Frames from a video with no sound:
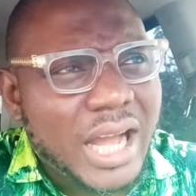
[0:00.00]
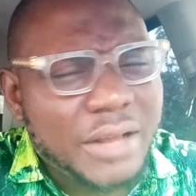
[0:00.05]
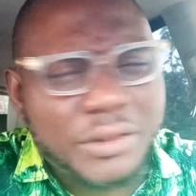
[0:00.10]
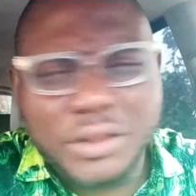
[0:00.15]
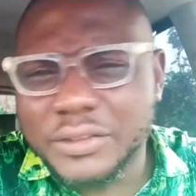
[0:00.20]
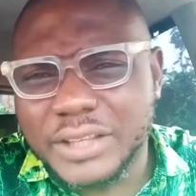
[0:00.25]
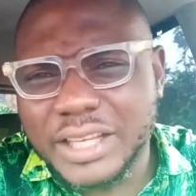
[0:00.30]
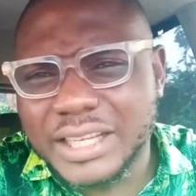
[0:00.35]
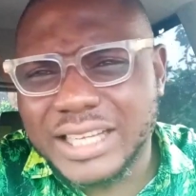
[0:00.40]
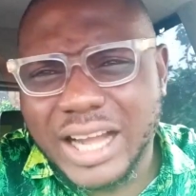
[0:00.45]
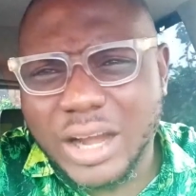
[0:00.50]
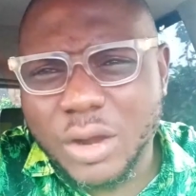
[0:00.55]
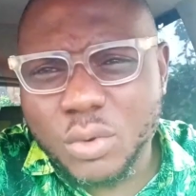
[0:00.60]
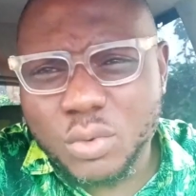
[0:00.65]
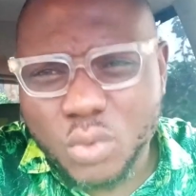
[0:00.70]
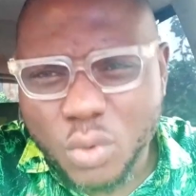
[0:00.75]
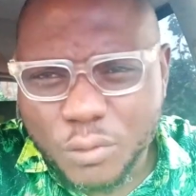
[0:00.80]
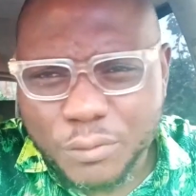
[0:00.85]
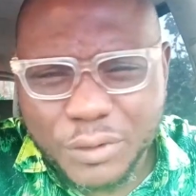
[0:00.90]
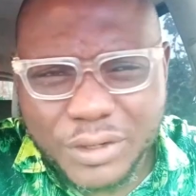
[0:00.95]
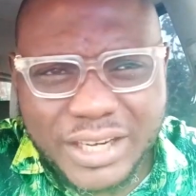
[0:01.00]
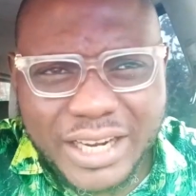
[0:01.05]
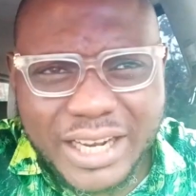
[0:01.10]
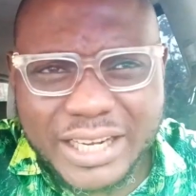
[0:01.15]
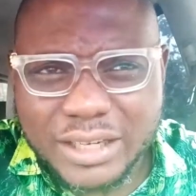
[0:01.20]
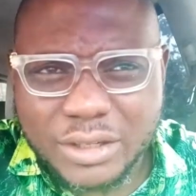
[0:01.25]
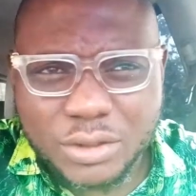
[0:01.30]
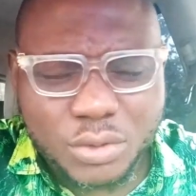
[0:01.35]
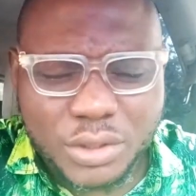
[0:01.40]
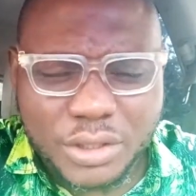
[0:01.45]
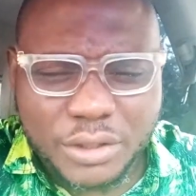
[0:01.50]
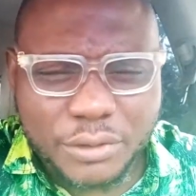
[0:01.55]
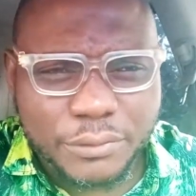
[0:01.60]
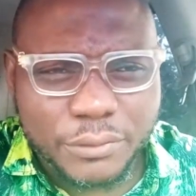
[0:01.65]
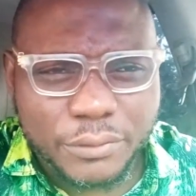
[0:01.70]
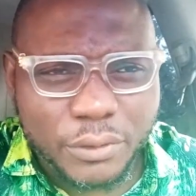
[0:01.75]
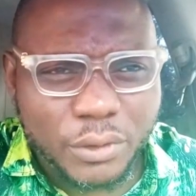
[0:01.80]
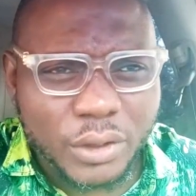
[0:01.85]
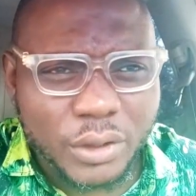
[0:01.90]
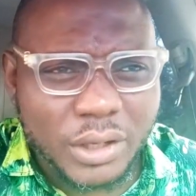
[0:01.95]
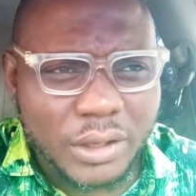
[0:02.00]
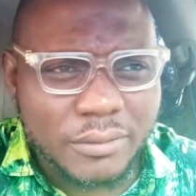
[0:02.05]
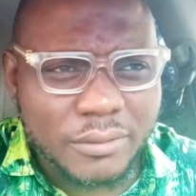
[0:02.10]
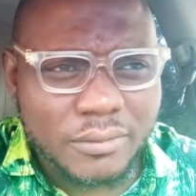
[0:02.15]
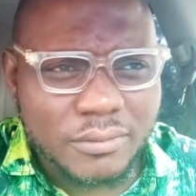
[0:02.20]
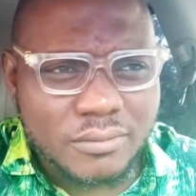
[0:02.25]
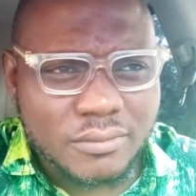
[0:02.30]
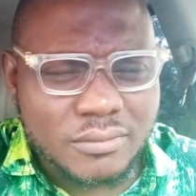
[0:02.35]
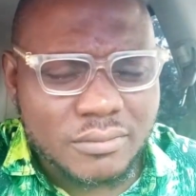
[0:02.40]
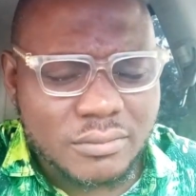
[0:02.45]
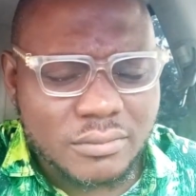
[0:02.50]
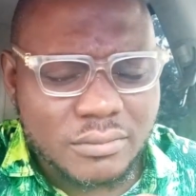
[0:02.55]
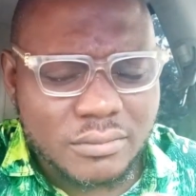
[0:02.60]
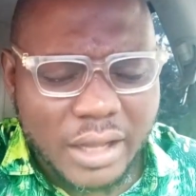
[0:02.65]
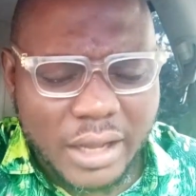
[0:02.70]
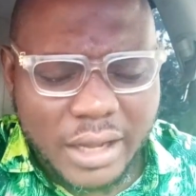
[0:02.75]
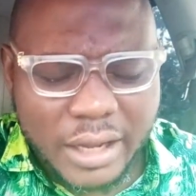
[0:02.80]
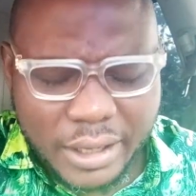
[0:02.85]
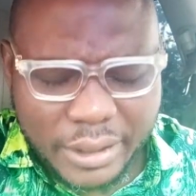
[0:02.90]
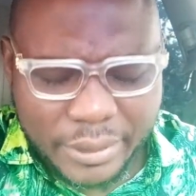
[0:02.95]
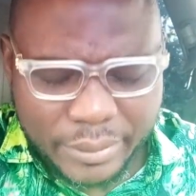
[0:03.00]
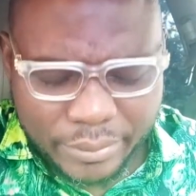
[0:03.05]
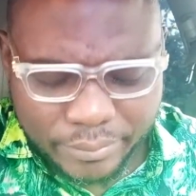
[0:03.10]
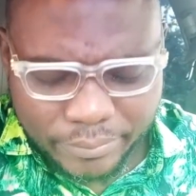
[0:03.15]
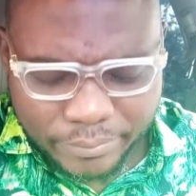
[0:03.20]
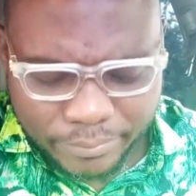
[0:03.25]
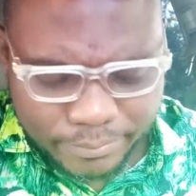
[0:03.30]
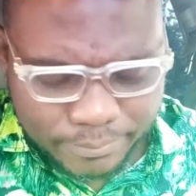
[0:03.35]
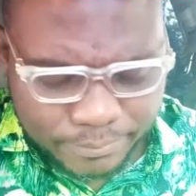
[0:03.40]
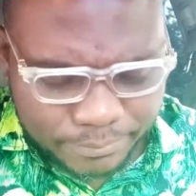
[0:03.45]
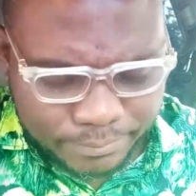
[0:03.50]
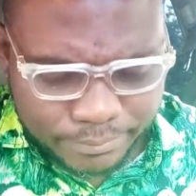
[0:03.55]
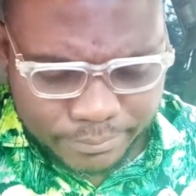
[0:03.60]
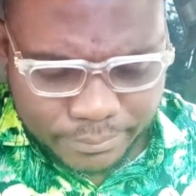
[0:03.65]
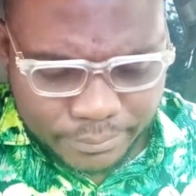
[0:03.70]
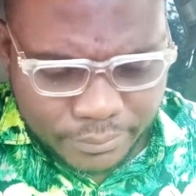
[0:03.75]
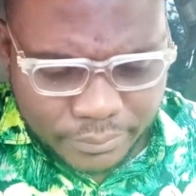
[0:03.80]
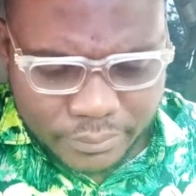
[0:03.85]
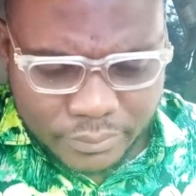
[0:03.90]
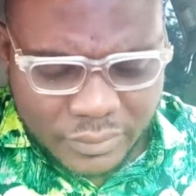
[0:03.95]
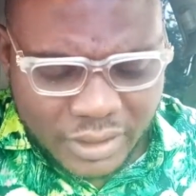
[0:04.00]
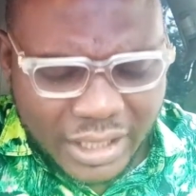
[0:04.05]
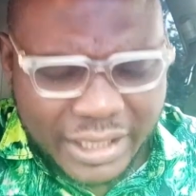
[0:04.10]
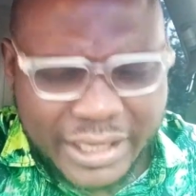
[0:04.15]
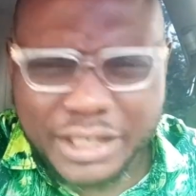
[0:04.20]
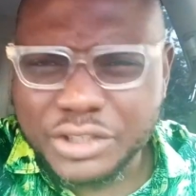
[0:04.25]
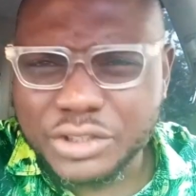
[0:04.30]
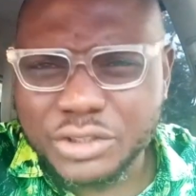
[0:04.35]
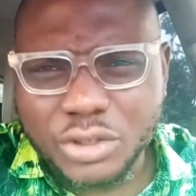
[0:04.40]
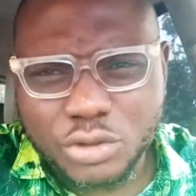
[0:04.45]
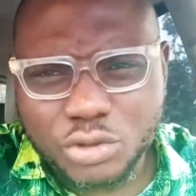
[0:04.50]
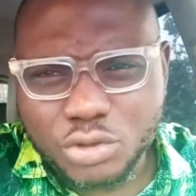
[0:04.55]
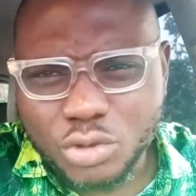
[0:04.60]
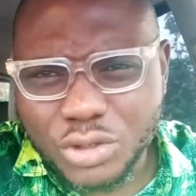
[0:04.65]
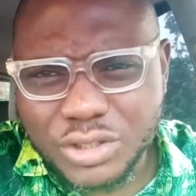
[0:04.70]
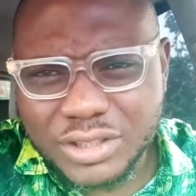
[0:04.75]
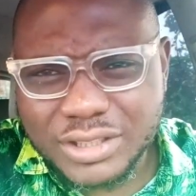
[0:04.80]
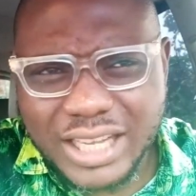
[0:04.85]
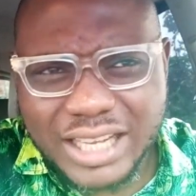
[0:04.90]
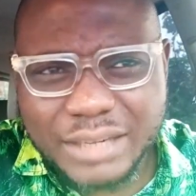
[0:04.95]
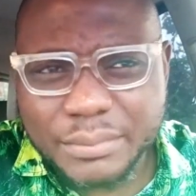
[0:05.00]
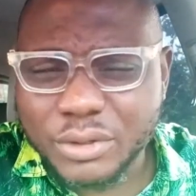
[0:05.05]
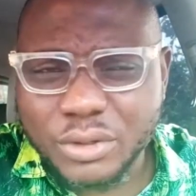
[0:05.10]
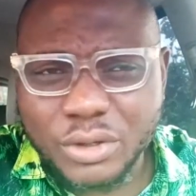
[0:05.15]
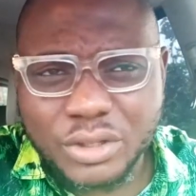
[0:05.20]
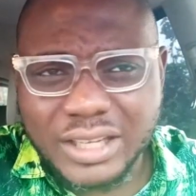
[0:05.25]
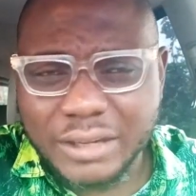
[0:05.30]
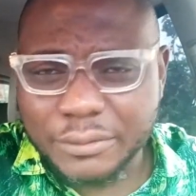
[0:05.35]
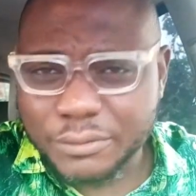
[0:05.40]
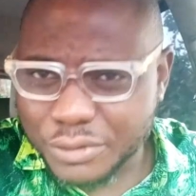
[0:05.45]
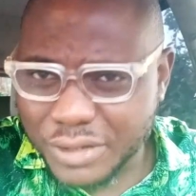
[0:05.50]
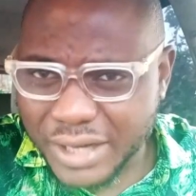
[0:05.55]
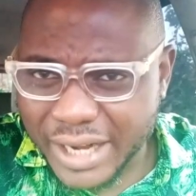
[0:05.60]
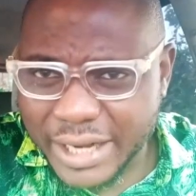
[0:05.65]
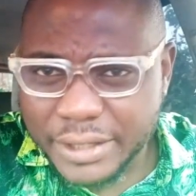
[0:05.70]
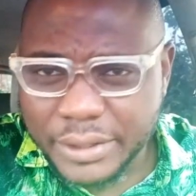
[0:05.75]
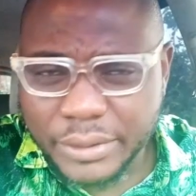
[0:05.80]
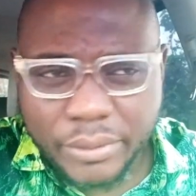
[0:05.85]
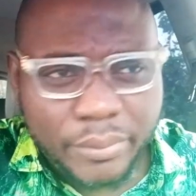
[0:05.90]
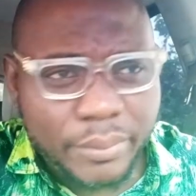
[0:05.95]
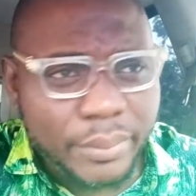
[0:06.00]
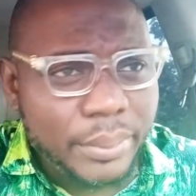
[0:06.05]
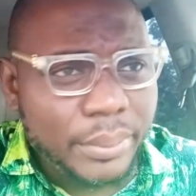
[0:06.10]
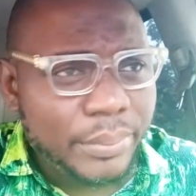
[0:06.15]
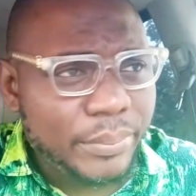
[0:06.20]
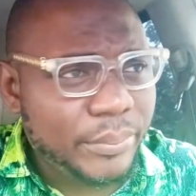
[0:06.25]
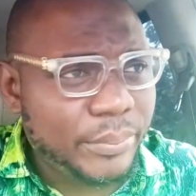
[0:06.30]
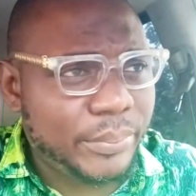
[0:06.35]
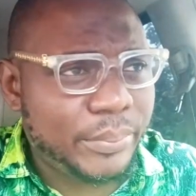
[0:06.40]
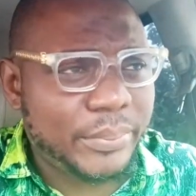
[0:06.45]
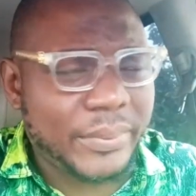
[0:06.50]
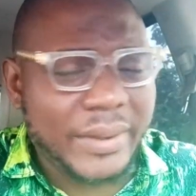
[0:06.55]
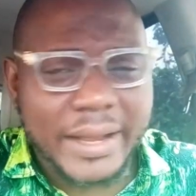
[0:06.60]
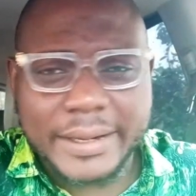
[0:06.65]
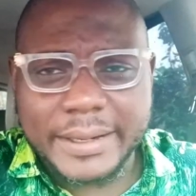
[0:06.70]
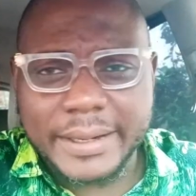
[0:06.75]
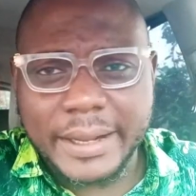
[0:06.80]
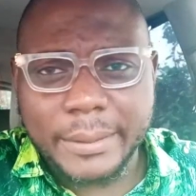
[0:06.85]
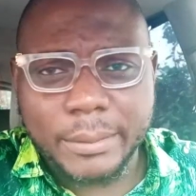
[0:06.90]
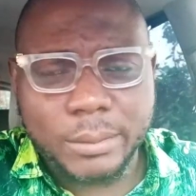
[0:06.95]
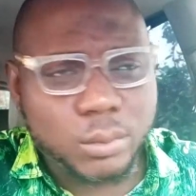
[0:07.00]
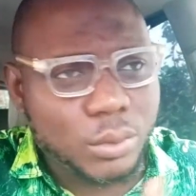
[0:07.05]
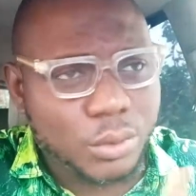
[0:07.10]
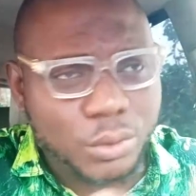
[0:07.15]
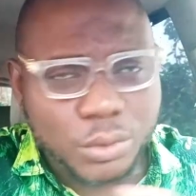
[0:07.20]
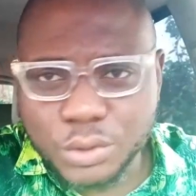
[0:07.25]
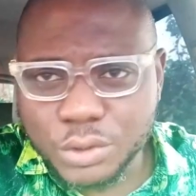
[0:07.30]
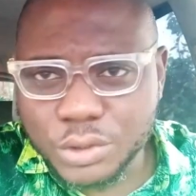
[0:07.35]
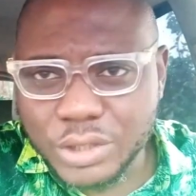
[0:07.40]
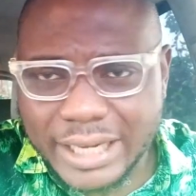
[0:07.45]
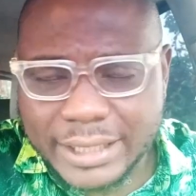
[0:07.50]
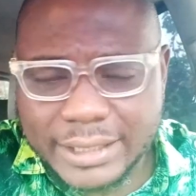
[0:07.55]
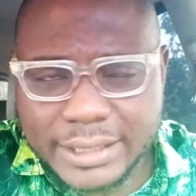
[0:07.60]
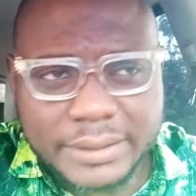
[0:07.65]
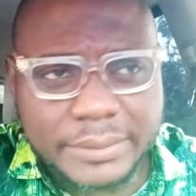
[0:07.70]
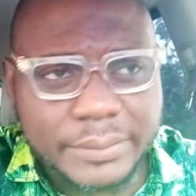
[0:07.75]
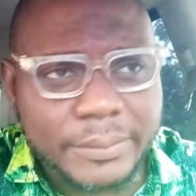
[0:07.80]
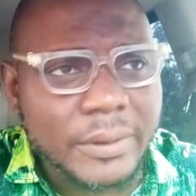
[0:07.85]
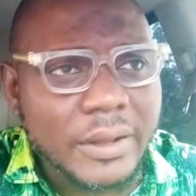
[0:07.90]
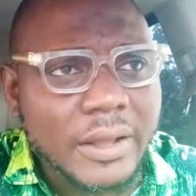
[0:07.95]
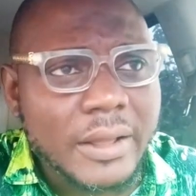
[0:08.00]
I don't think I'll go further in looking for the um, Ada Jesus contact because I've tried and uh, we couldn't get it.